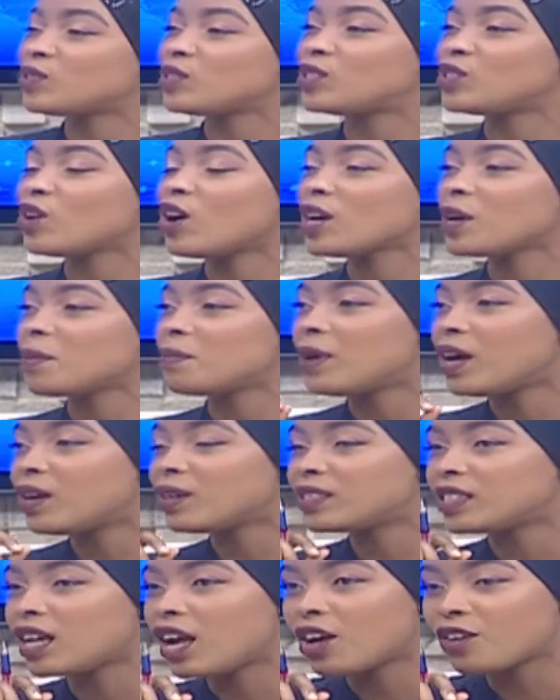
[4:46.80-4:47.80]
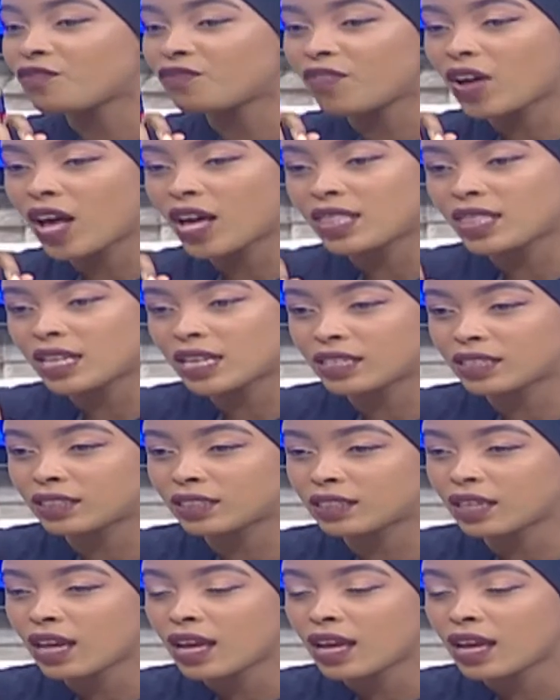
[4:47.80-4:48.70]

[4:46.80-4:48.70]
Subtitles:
we talk about our fathers,